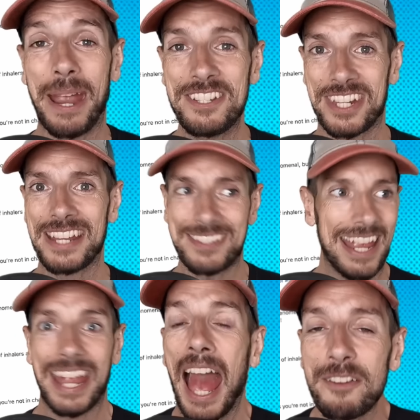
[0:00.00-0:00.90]
page again
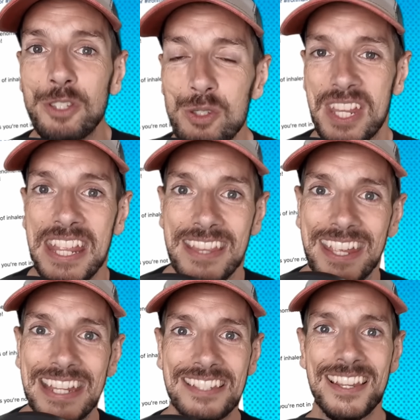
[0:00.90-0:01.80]
saying, have you seen
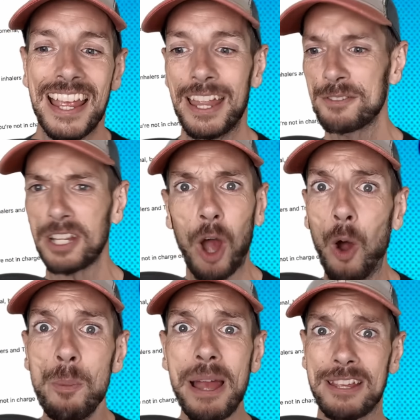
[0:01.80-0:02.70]
these? It's like,
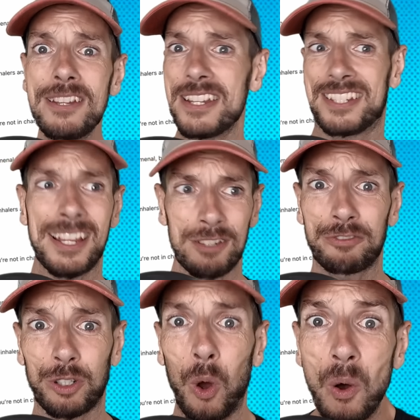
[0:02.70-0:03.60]
oh my goodness, yes,
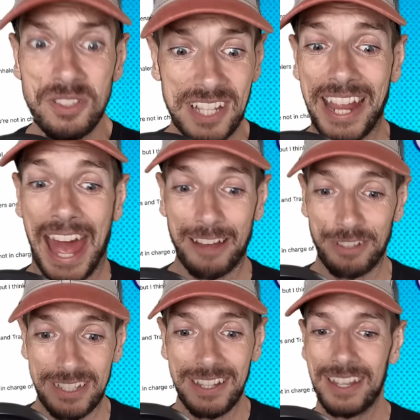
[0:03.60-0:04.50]
of course I have.
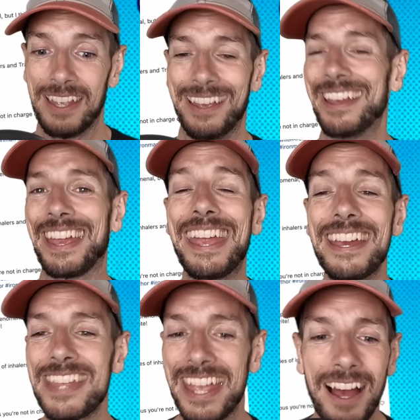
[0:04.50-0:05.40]
And
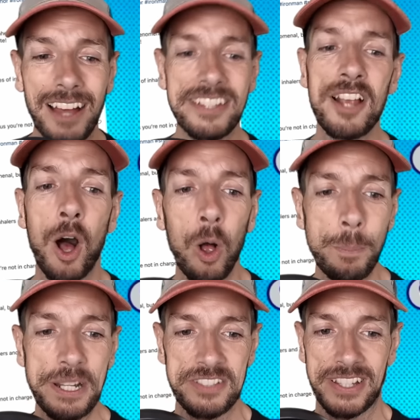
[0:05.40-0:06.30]
here they are. There's a whole
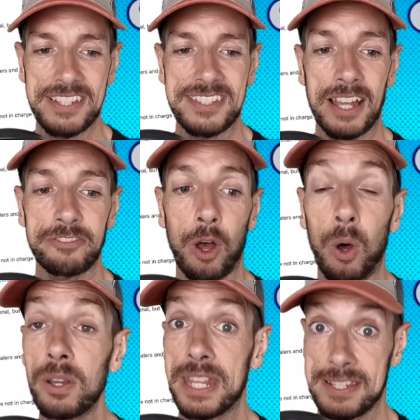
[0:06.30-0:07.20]
bunch of other stuff
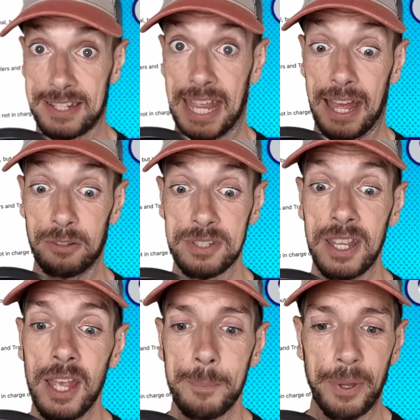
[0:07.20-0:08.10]
on his account,
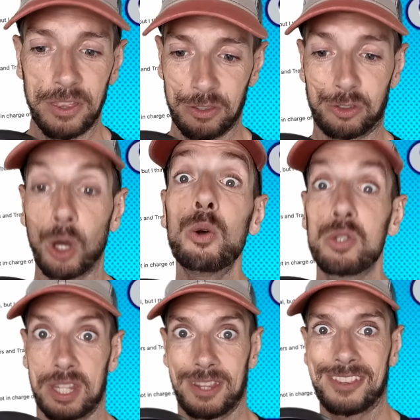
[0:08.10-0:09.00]
but
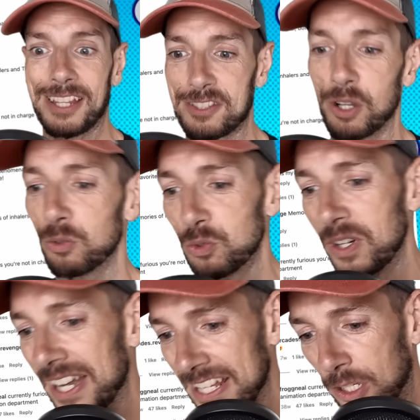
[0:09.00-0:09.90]
those are the things that
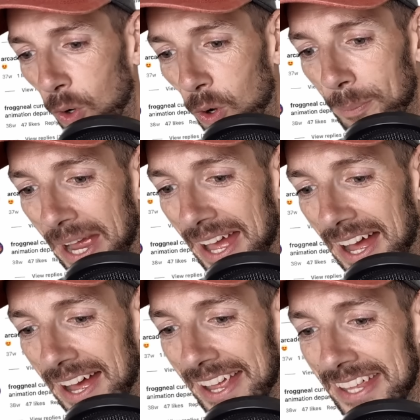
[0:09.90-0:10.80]
really caught my
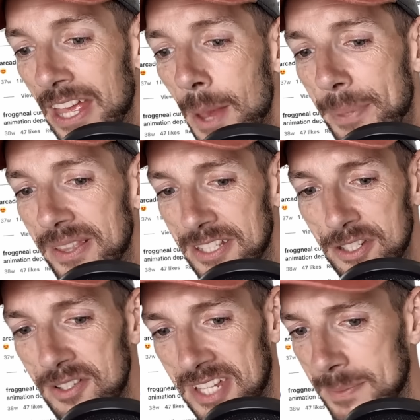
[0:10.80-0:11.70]
eye. But the
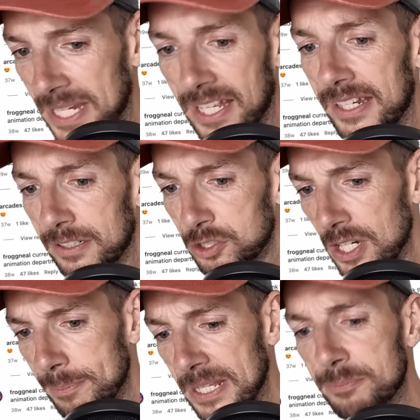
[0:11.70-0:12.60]
dude seems like an
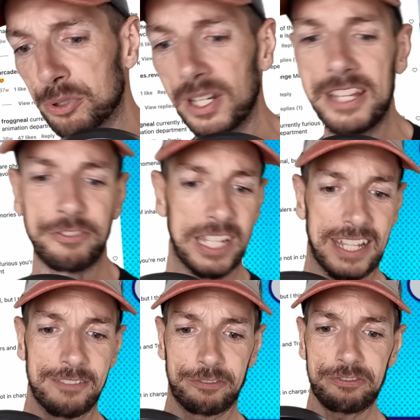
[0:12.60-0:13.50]
incredibly prolific
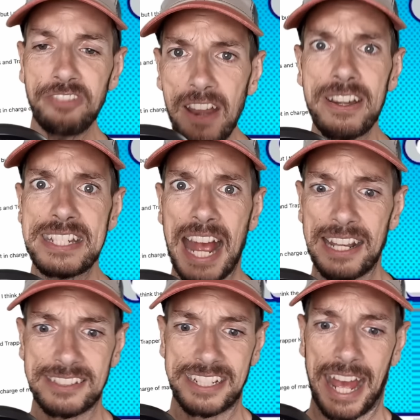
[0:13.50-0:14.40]
and very
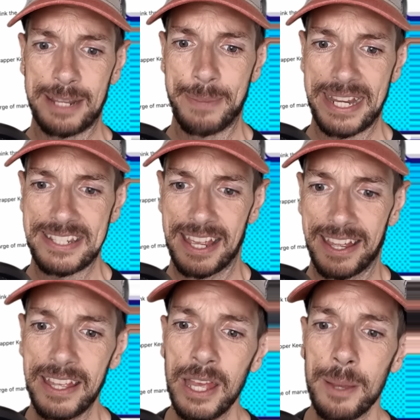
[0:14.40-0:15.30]
talented animator.